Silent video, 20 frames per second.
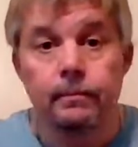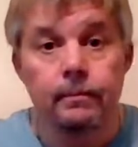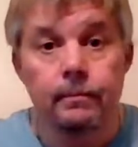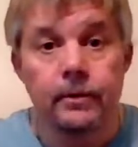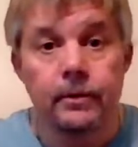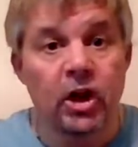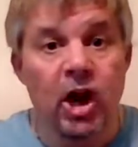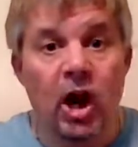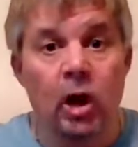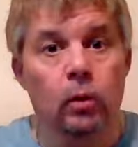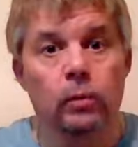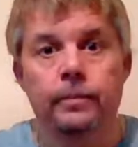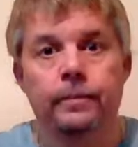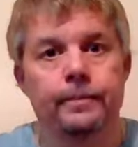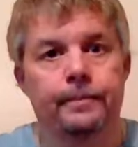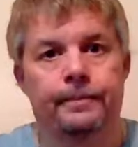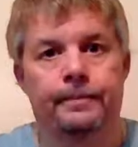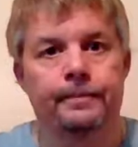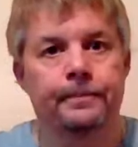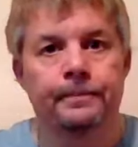You don't.
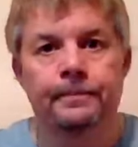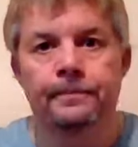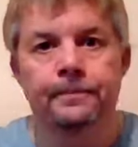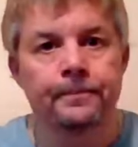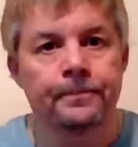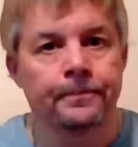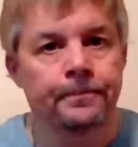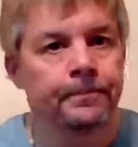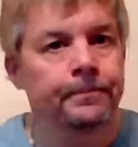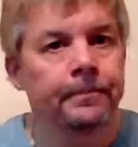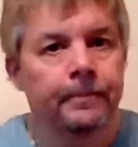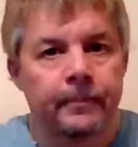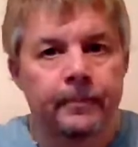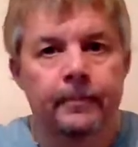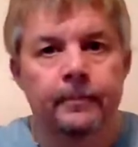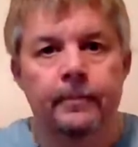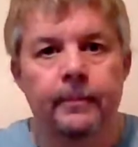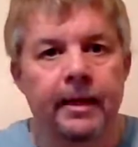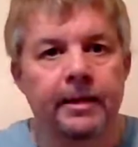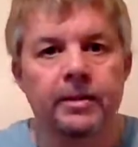
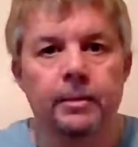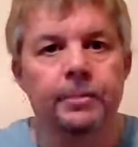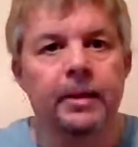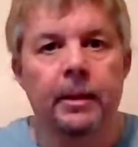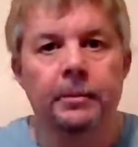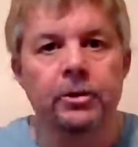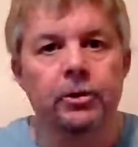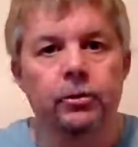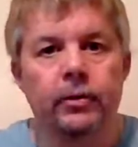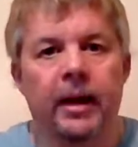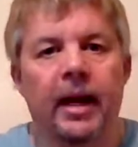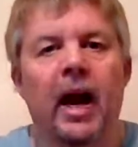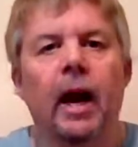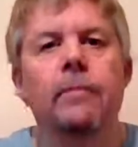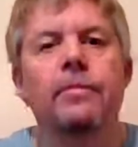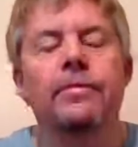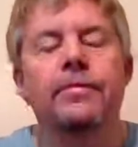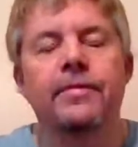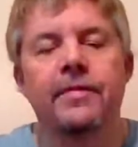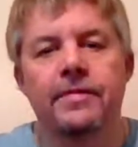As I'm demonstrating, I'm
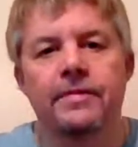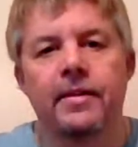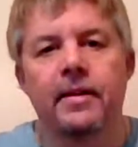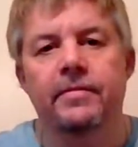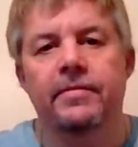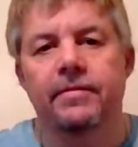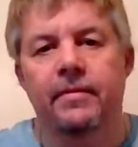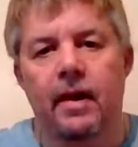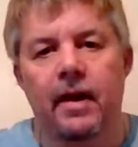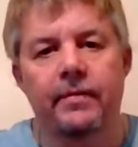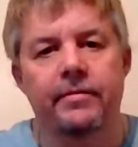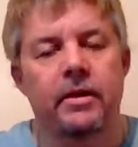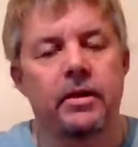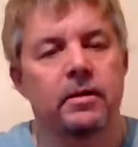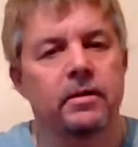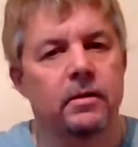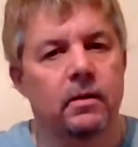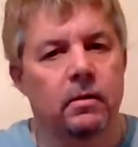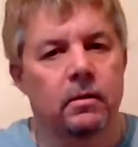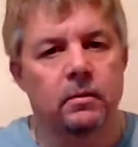55
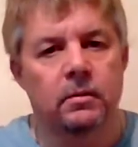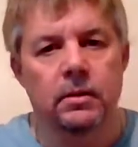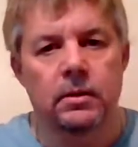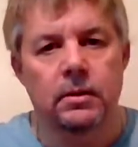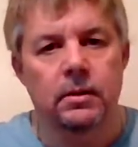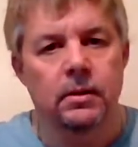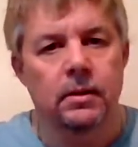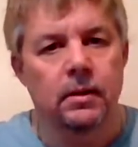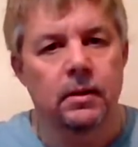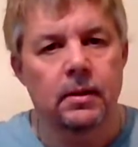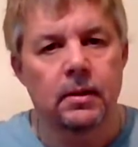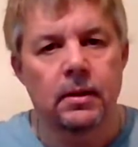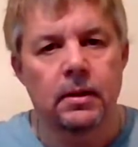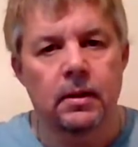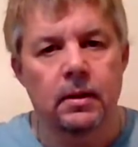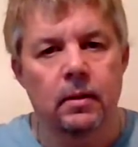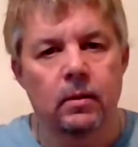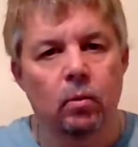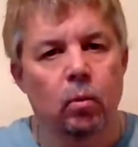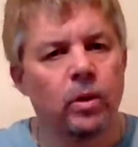years old.
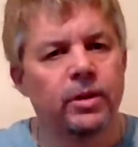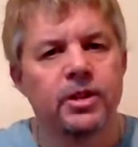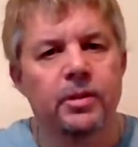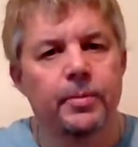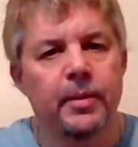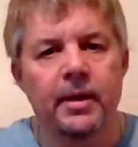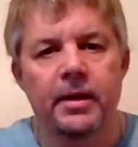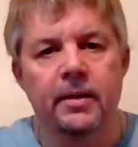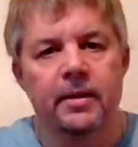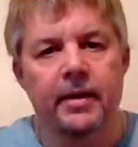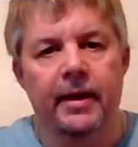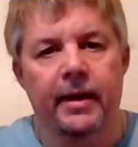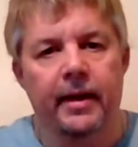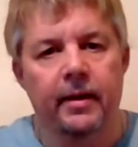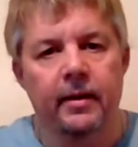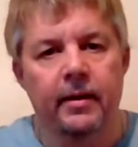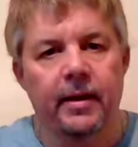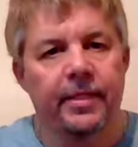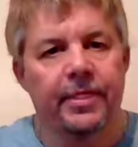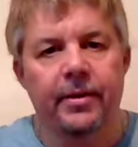One speeding
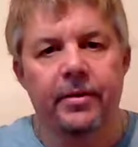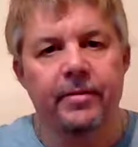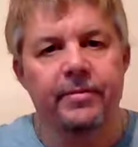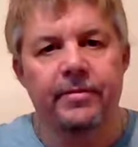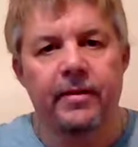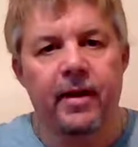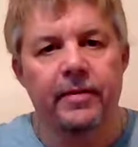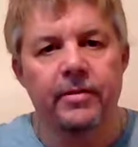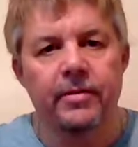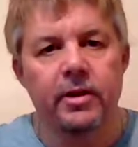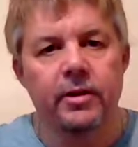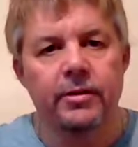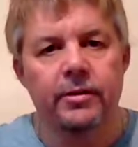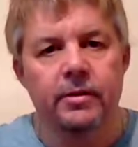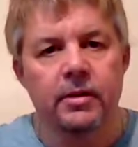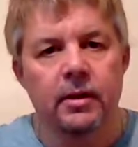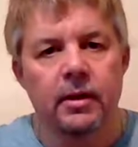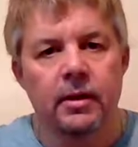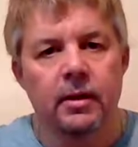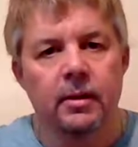ticket in 35 years
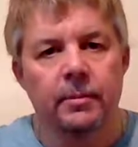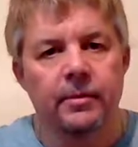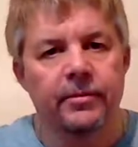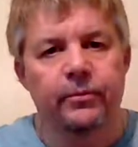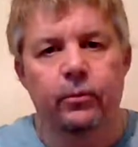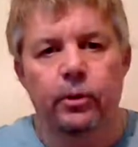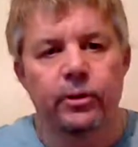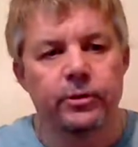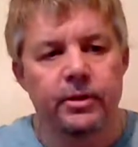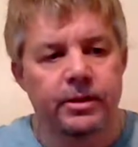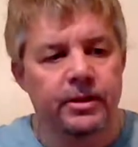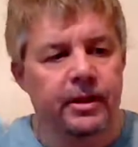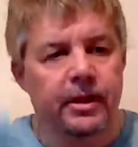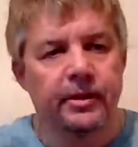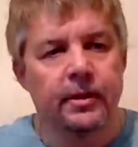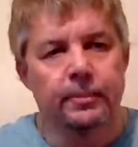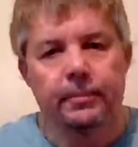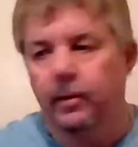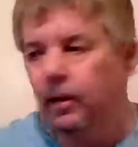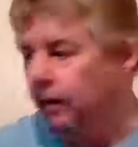before you
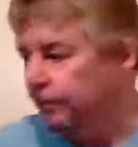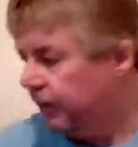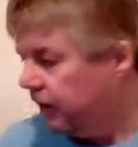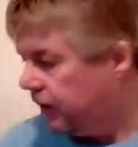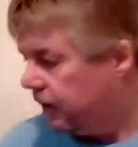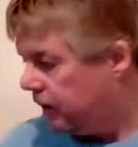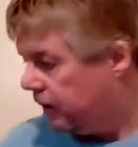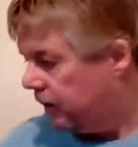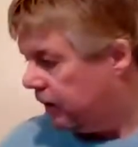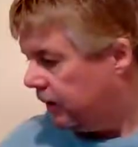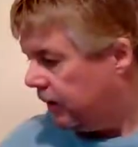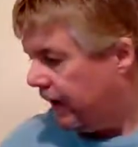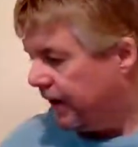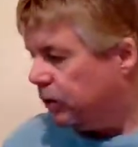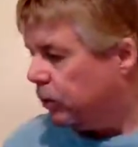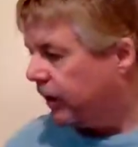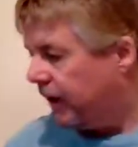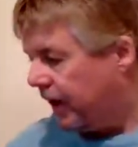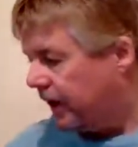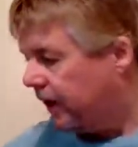descended upon me. And you
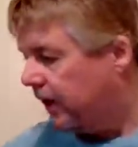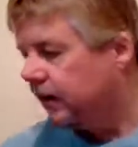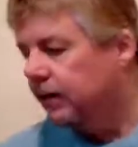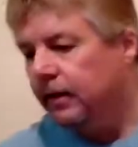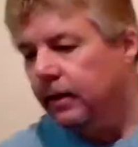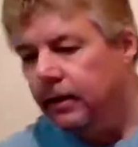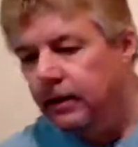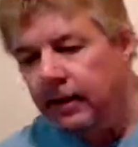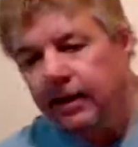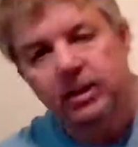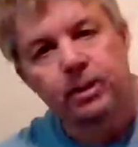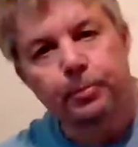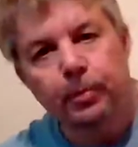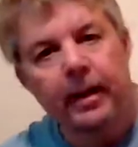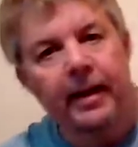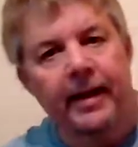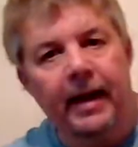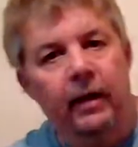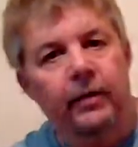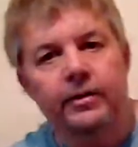cannot
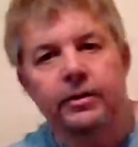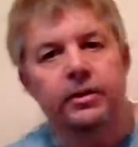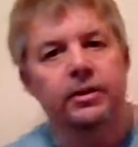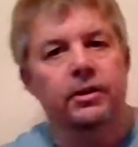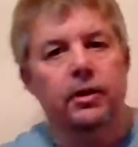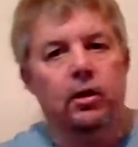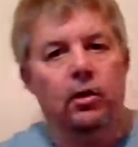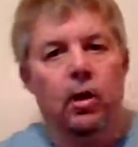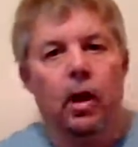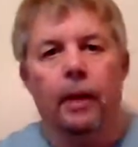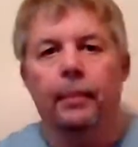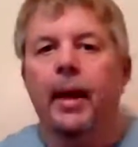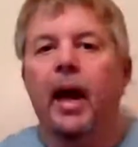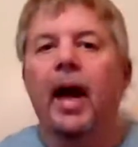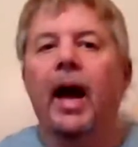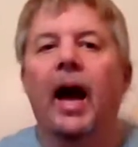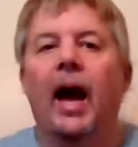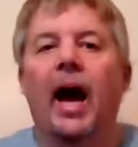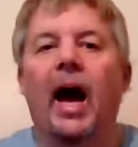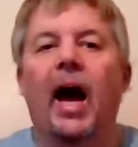explain how this is a crime.
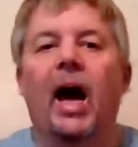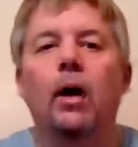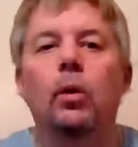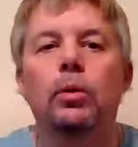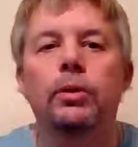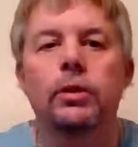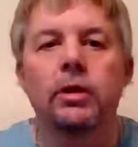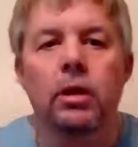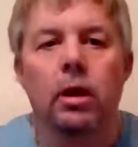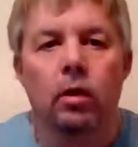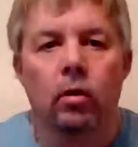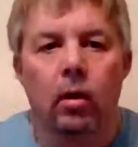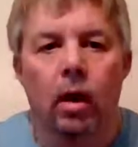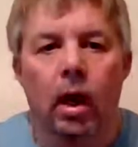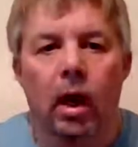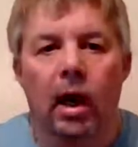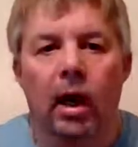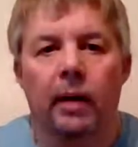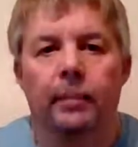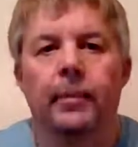How is it a
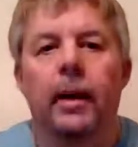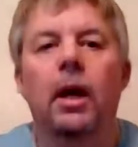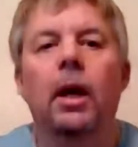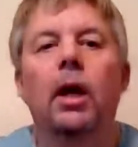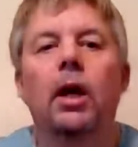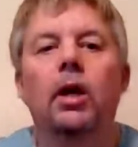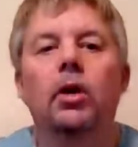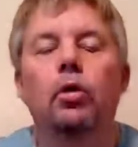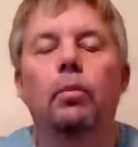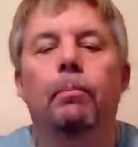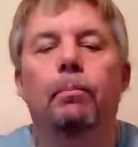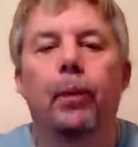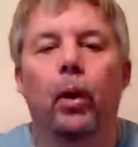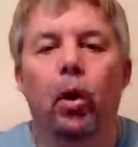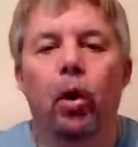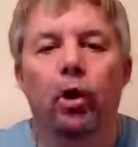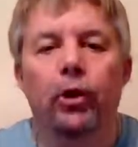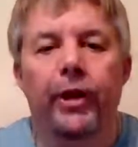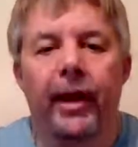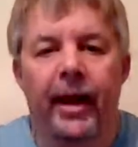crime, you
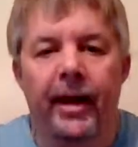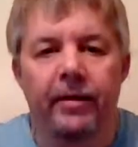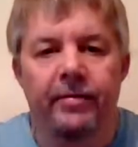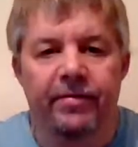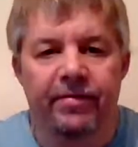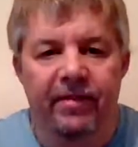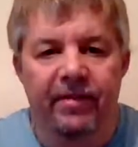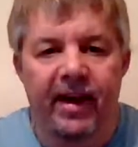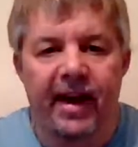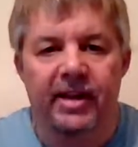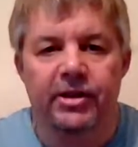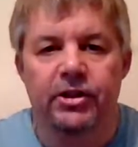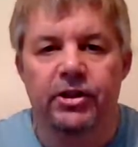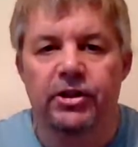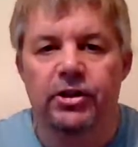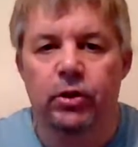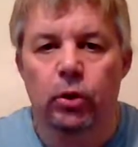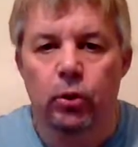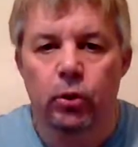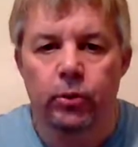bald-headed fascist
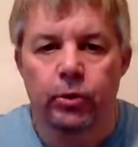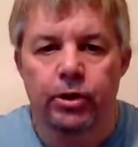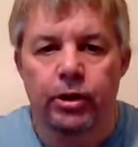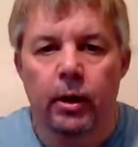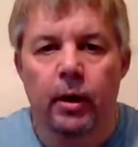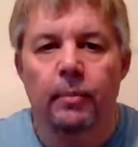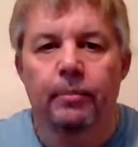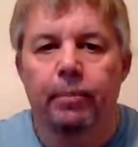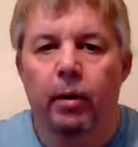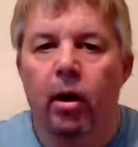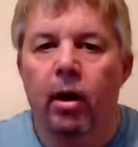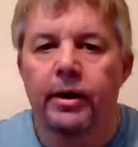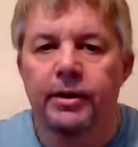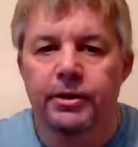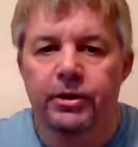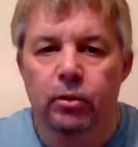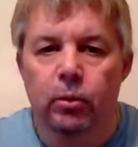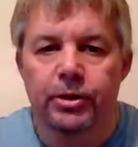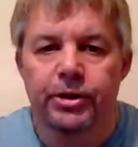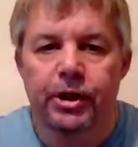stooge,
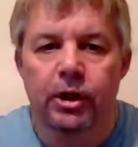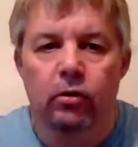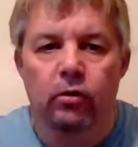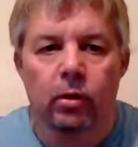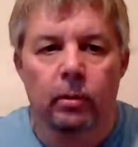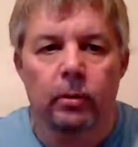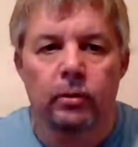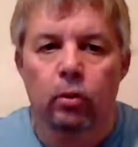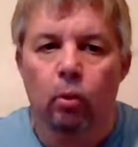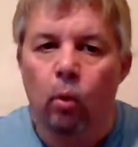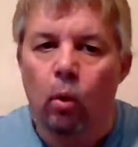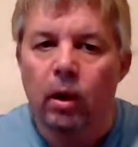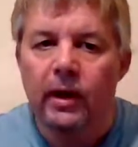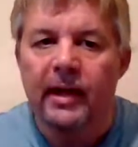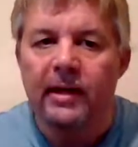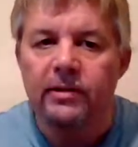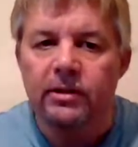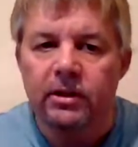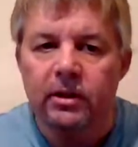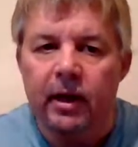party-switching criminal, to walk
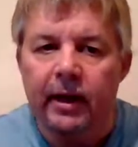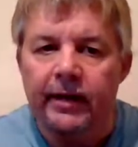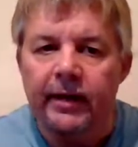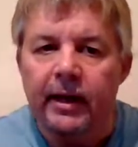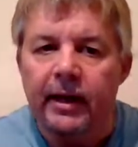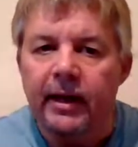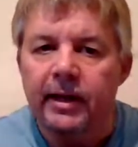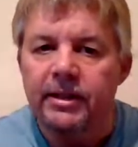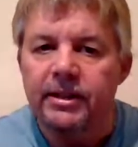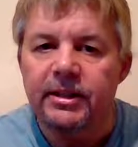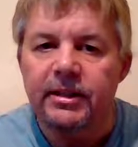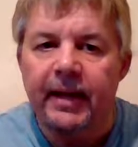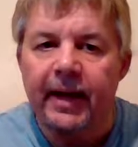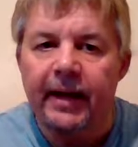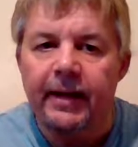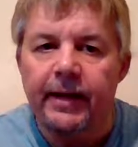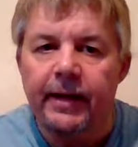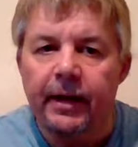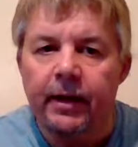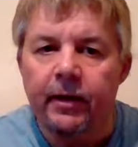outside,
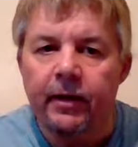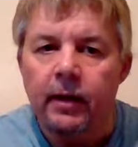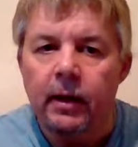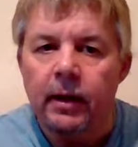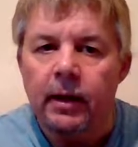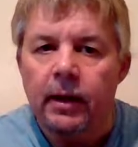stand here,